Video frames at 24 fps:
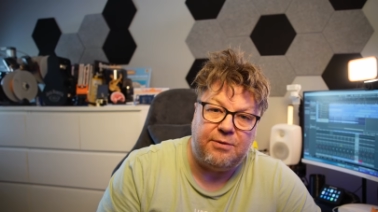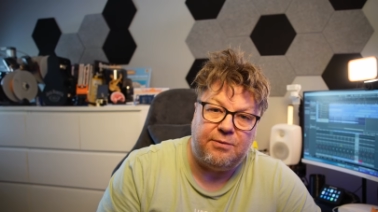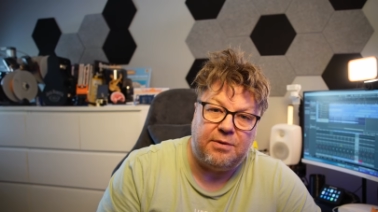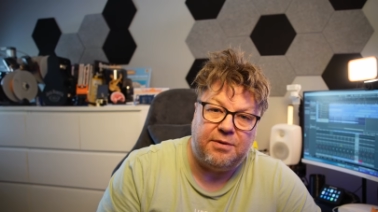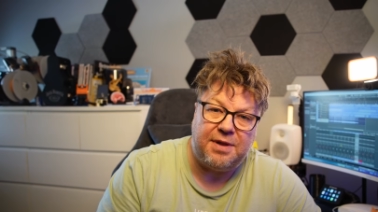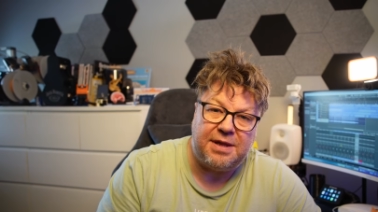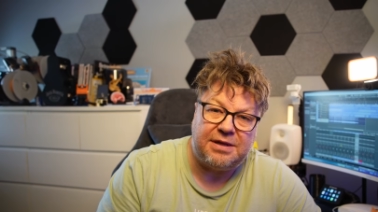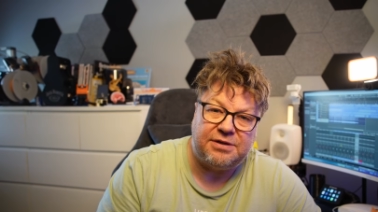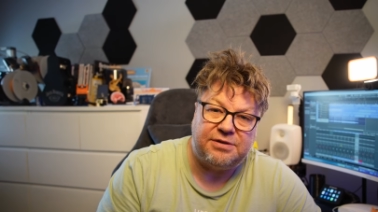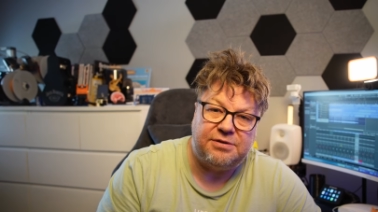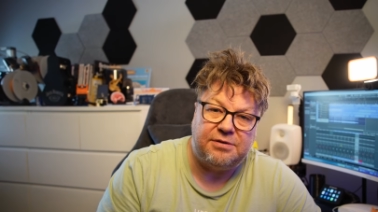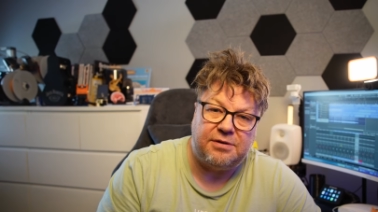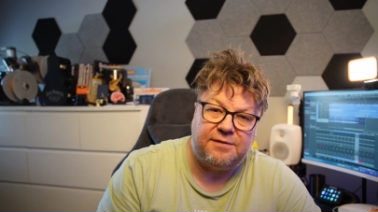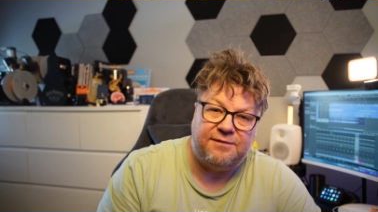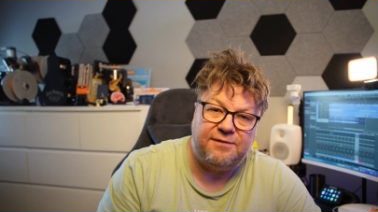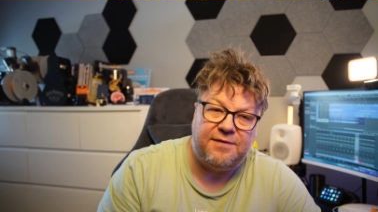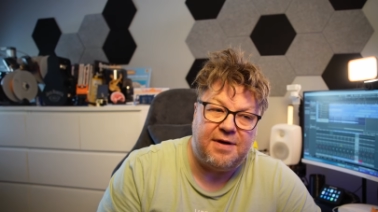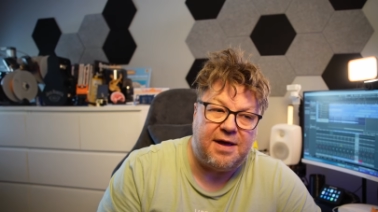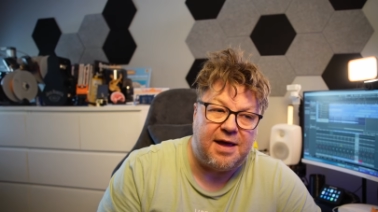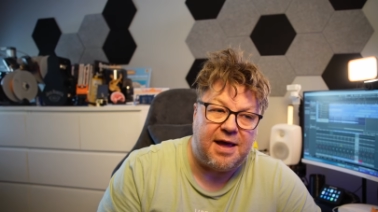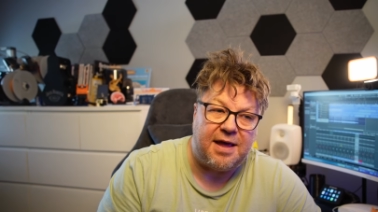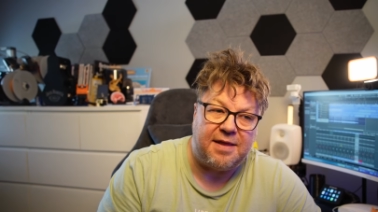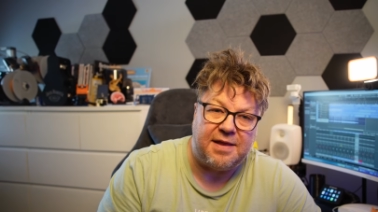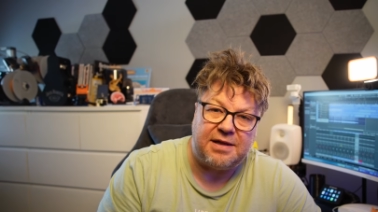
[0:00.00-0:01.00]
well, that's not
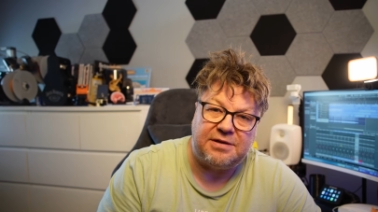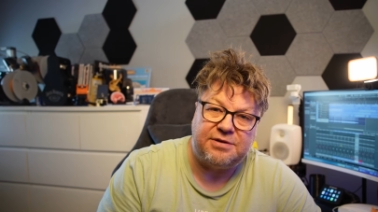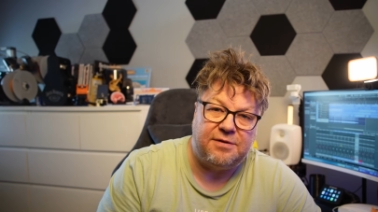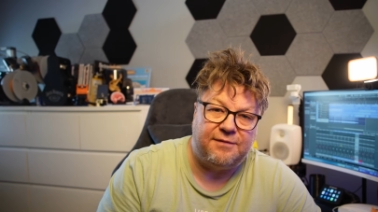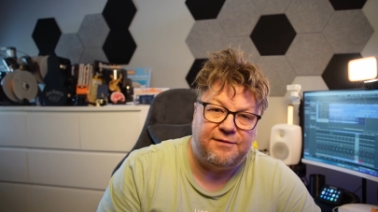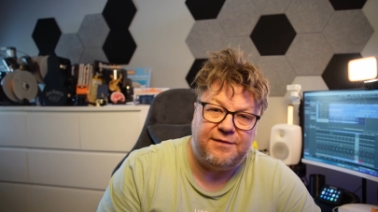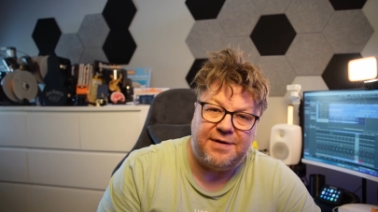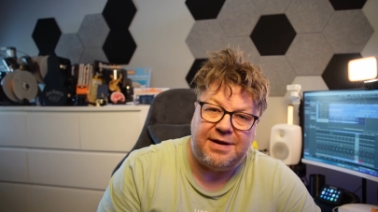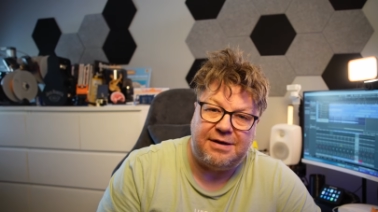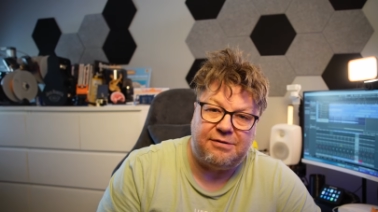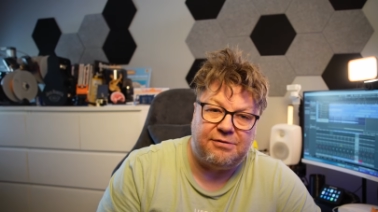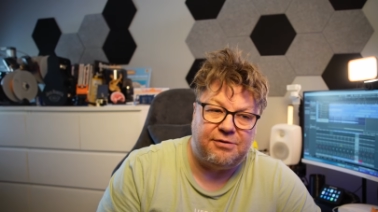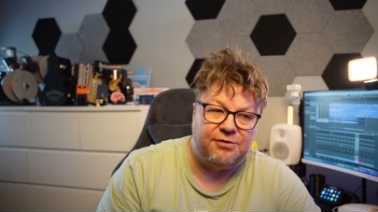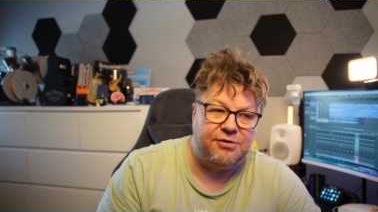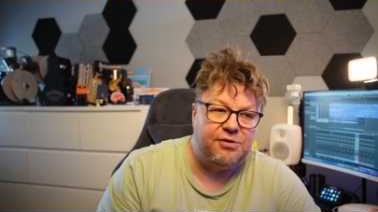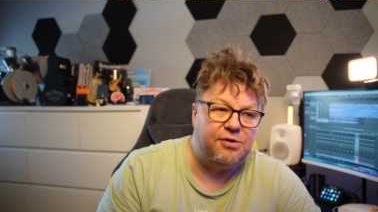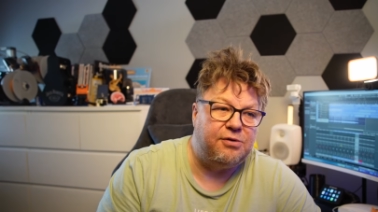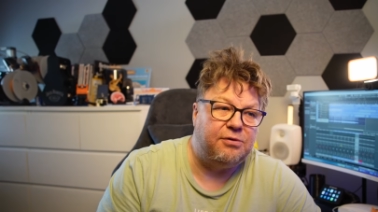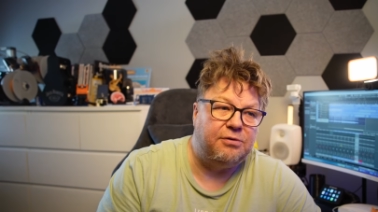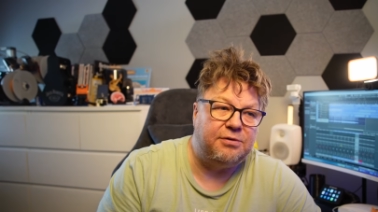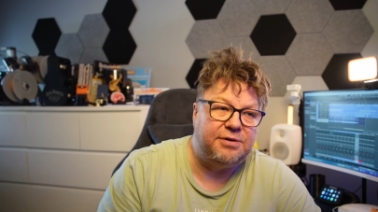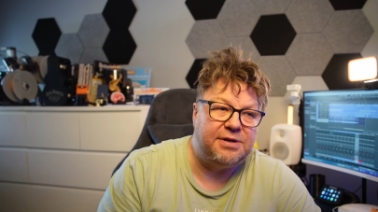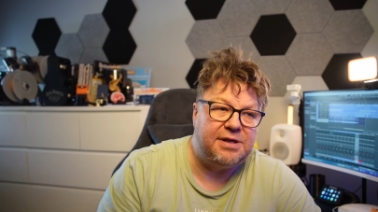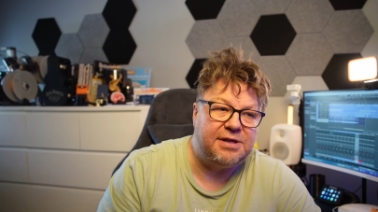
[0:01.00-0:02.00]
fair. That's not fair on
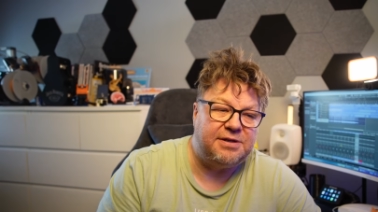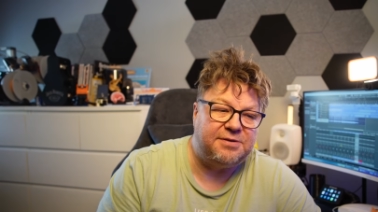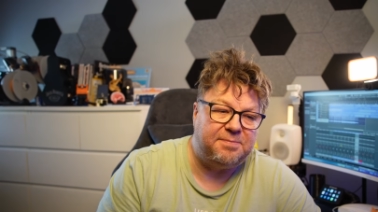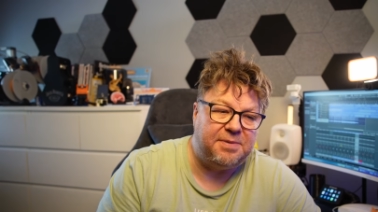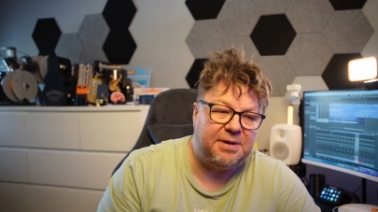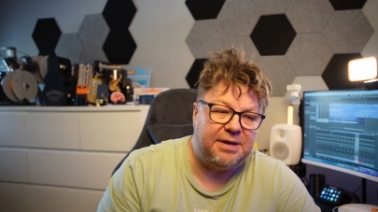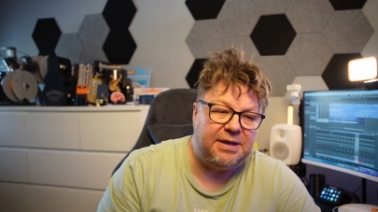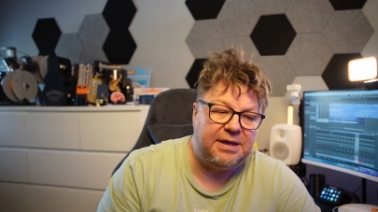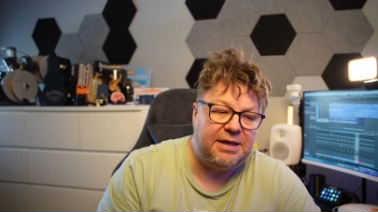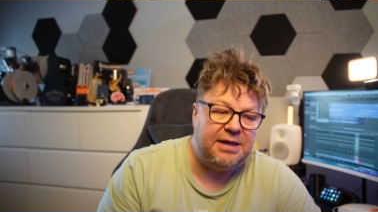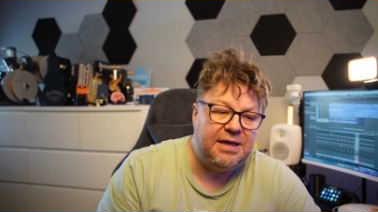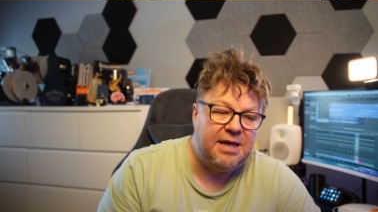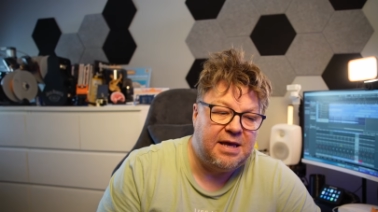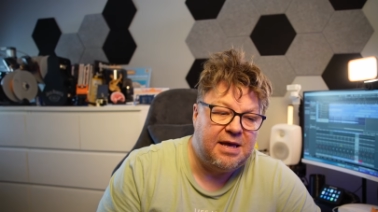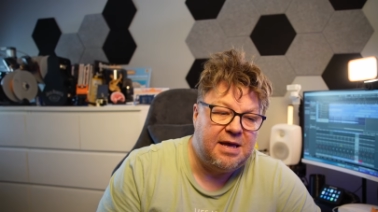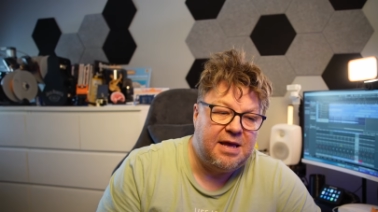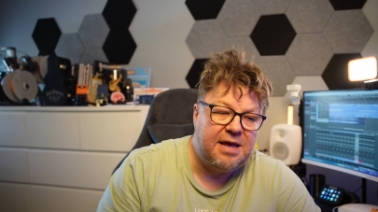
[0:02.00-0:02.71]
Neural DSP.